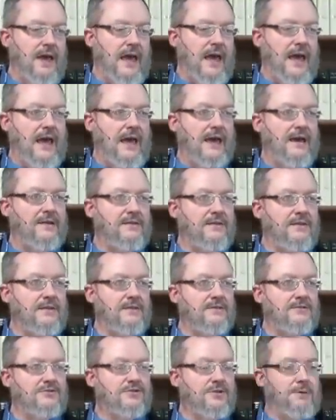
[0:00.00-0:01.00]

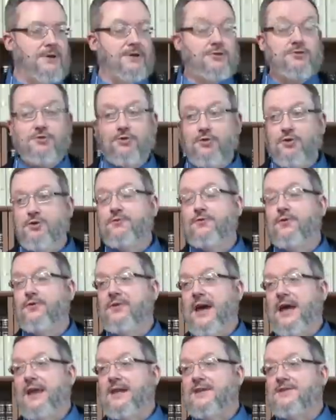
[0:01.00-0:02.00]
And to be truthful,
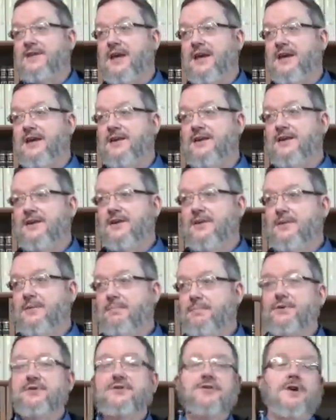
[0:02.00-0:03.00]
that is a
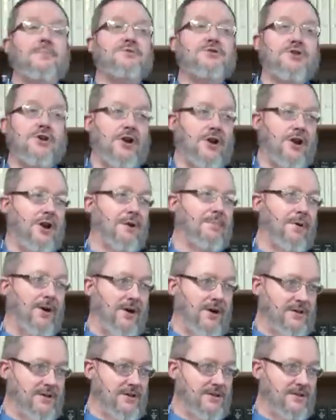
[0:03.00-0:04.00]
presumption on our
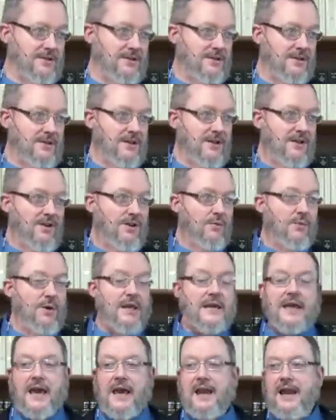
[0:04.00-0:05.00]
part. We
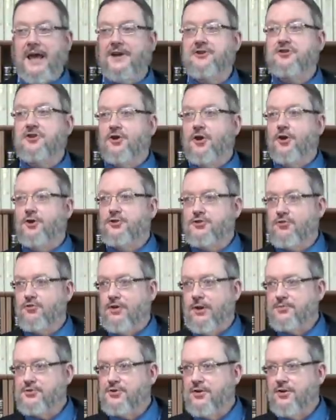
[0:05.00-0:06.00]
can't actually go to
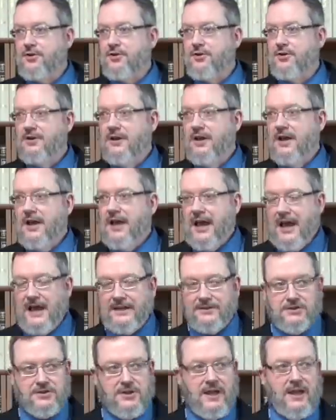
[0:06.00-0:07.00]
Scripture
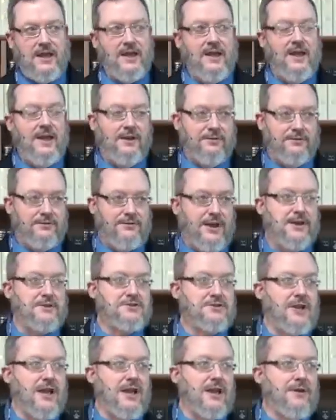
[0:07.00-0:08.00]
and say, Thus
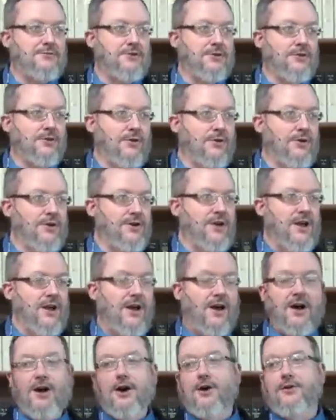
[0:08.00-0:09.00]
saith the Lord,
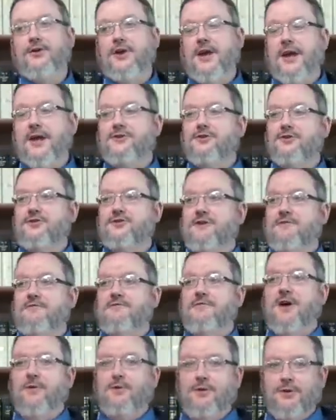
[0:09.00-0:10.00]
all the angels that
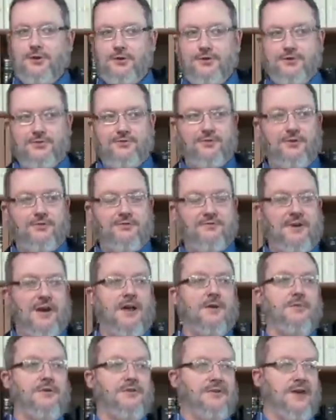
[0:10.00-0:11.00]
fell with Lucifer
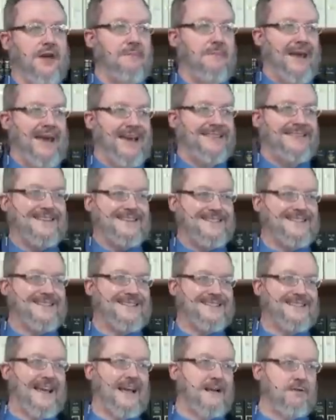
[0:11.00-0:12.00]
fell with him at this
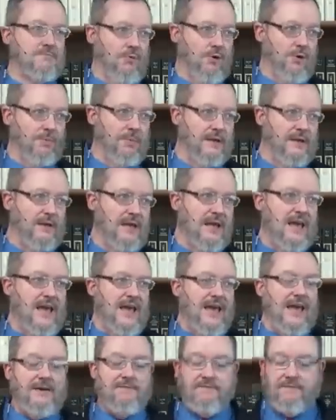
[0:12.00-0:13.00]
exact moment.
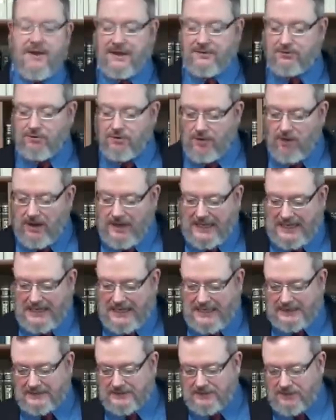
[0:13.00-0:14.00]
In fact, there are
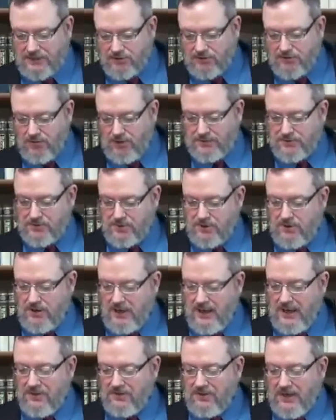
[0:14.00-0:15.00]
hints to Scripture
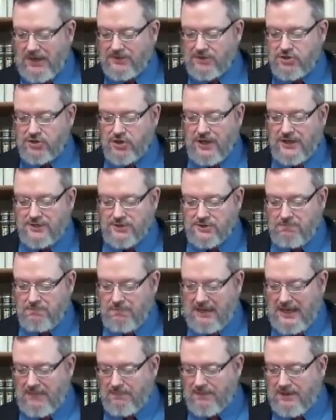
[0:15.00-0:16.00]
that just
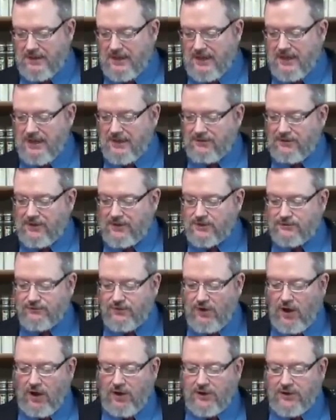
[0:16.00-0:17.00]
maybe this
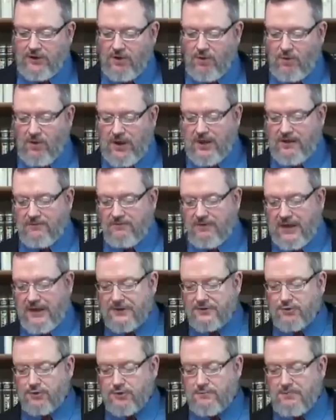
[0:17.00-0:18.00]
falling away of
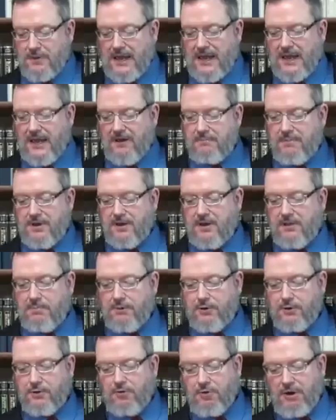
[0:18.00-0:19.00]
angels may have been a
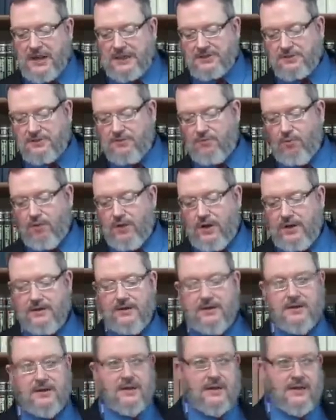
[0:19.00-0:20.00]
progressive one
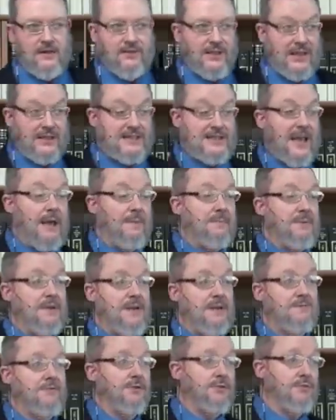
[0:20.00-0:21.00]
that's happened
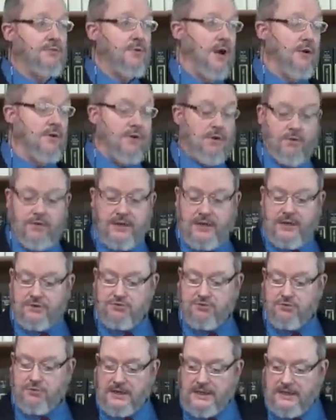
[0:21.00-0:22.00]
even throughout our own
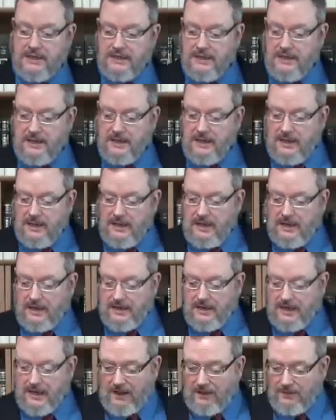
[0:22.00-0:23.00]
history.
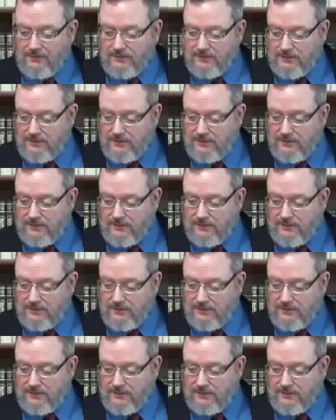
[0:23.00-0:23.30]
Now,